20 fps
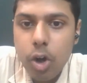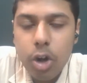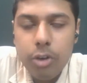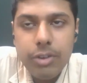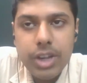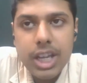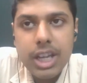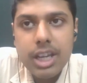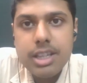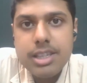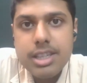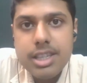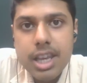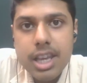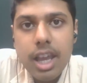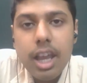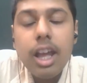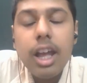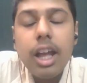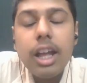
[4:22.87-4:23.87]
or we can
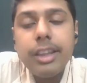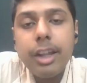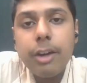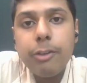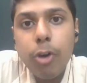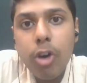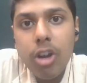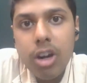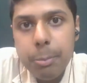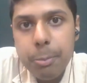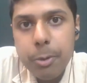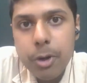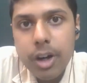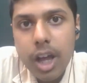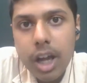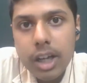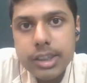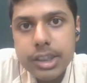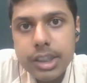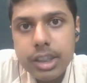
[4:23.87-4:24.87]
say that for
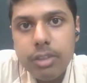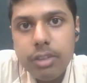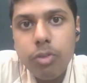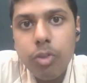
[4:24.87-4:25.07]
reproduction